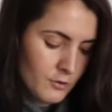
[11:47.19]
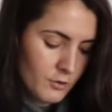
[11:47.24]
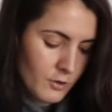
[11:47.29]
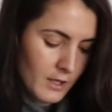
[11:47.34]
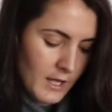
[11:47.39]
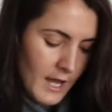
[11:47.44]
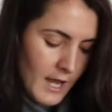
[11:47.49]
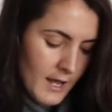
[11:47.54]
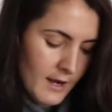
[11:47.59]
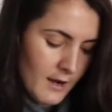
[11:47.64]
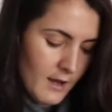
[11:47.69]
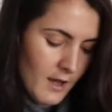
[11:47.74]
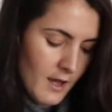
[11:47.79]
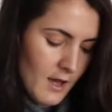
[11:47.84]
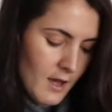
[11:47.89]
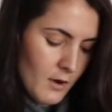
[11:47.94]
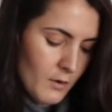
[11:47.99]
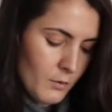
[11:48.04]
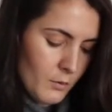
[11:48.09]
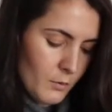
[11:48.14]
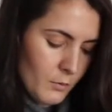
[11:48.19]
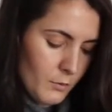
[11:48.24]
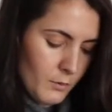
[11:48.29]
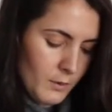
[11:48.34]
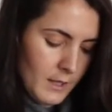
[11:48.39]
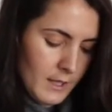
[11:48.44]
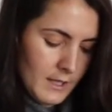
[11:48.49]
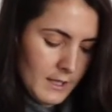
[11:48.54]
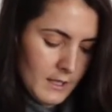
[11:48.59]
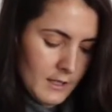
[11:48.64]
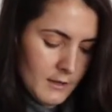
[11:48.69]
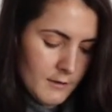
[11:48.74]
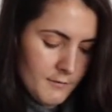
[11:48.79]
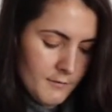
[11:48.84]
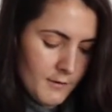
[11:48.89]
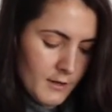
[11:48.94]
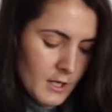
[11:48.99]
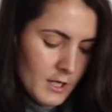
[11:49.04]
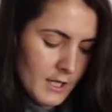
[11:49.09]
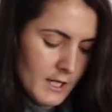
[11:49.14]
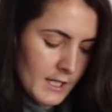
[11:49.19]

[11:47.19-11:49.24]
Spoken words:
So again, really good for your